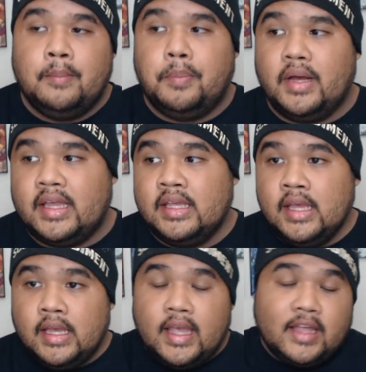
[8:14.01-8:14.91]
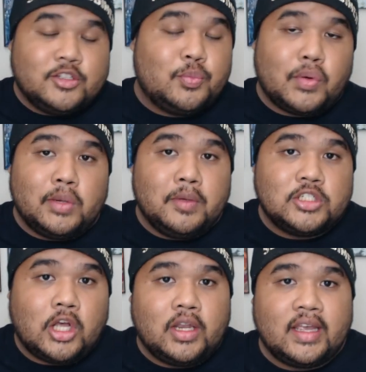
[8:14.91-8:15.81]
But yeah, it's pretty
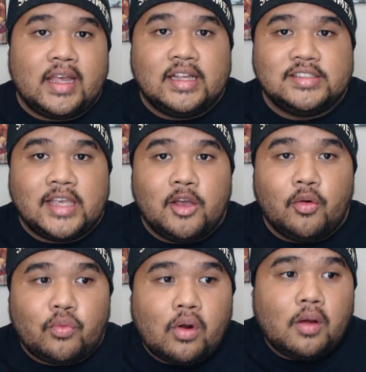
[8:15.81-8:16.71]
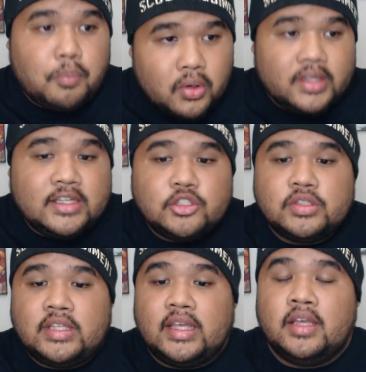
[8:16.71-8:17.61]
much all I gotta say. Overall, pretty
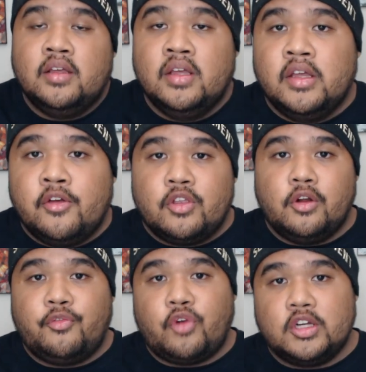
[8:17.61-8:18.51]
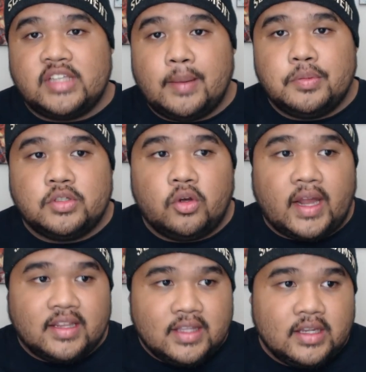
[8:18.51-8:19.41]
interesting, you know, first episode.
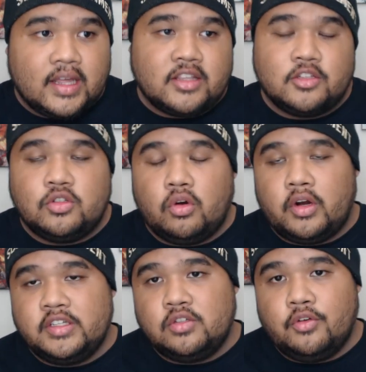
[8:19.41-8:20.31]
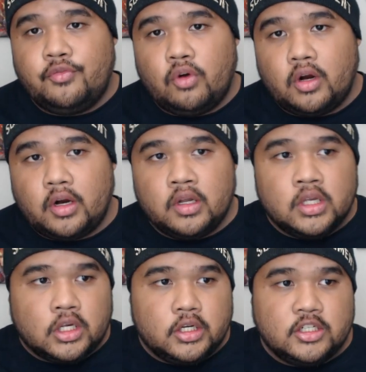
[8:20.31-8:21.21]
I did like the story so far.
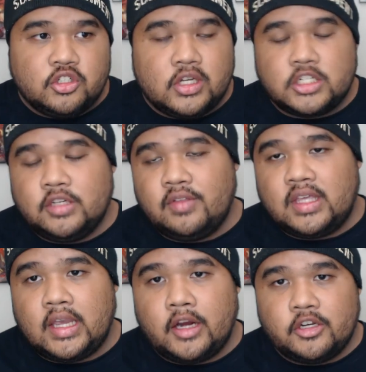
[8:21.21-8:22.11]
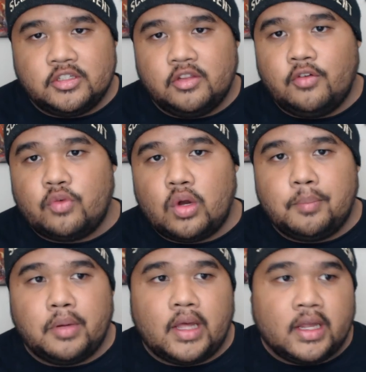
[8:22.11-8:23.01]
Good introduction of the characters and the overall
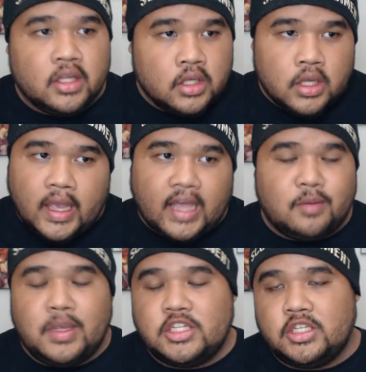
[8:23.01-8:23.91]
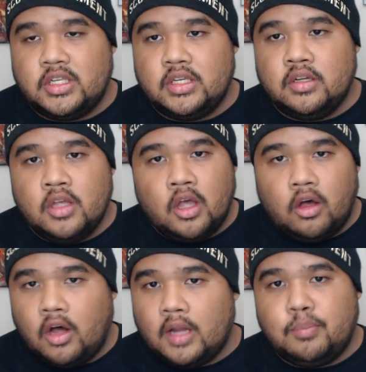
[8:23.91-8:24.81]
plot. Animation
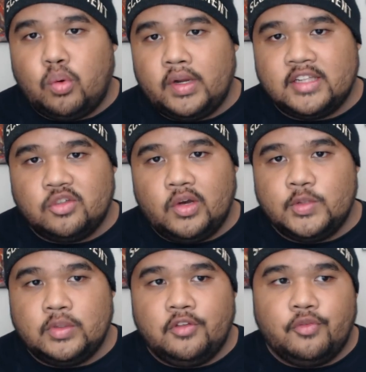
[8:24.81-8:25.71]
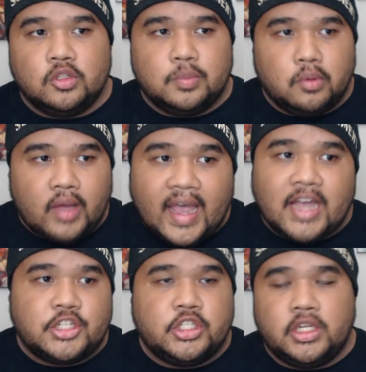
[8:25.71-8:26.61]
on point as always with Ufotable.
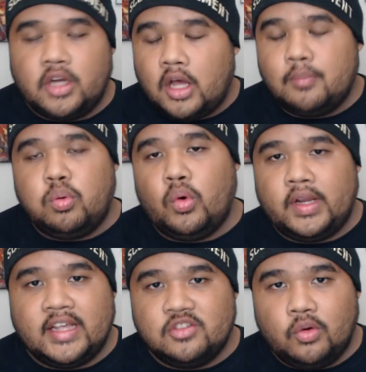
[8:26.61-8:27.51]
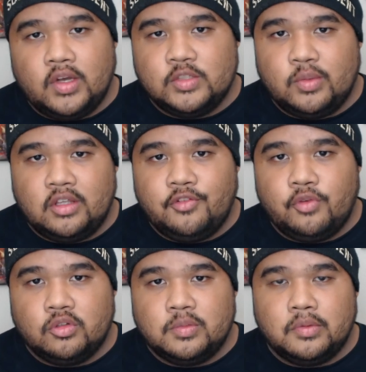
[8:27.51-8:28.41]
Action on point as always with
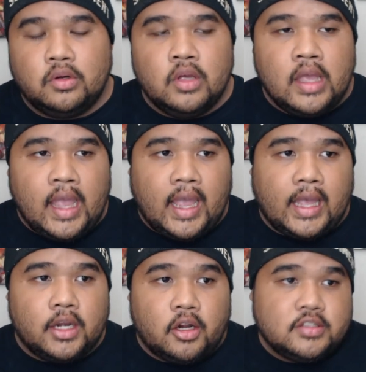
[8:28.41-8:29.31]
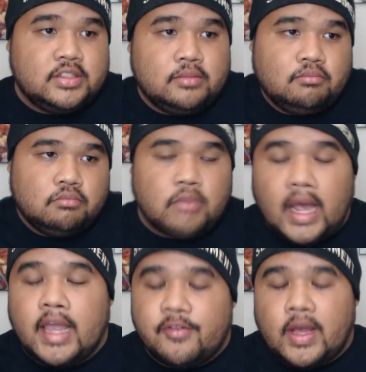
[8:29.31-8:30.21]
Ufotable. And honestly,
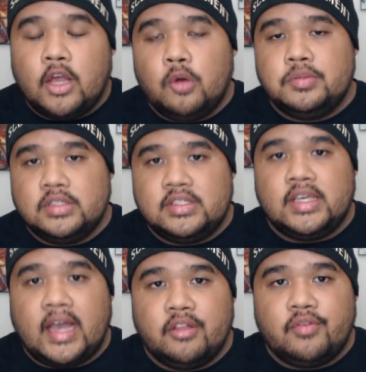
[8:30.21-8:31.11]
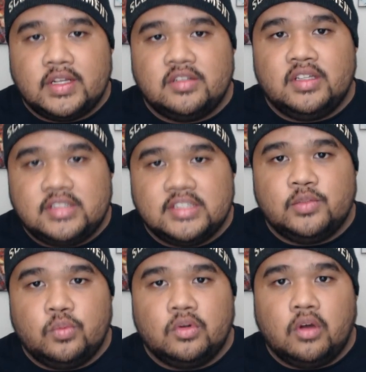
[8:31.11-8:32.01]
I have high hopes to see how the rest of this
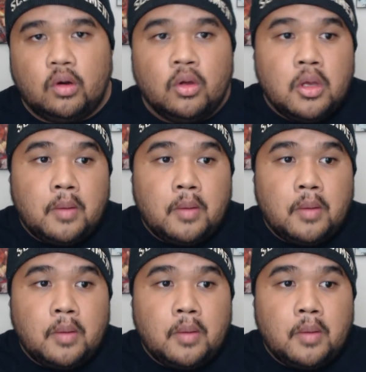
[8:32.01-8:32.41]
season will go.